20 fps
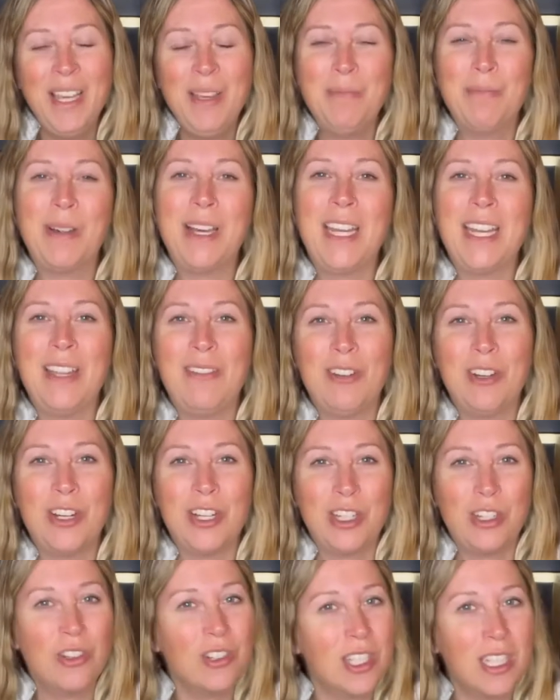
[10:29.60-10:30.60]
But if you're
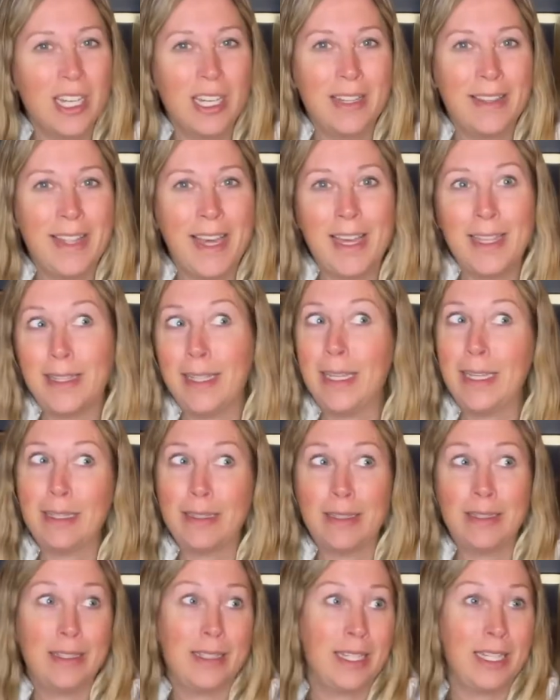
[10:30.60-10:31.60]
interested in that,
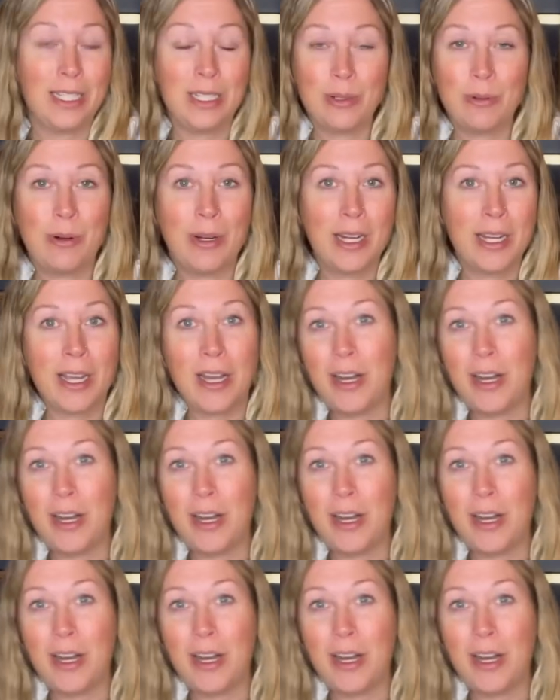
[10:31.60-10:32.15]
like, get to work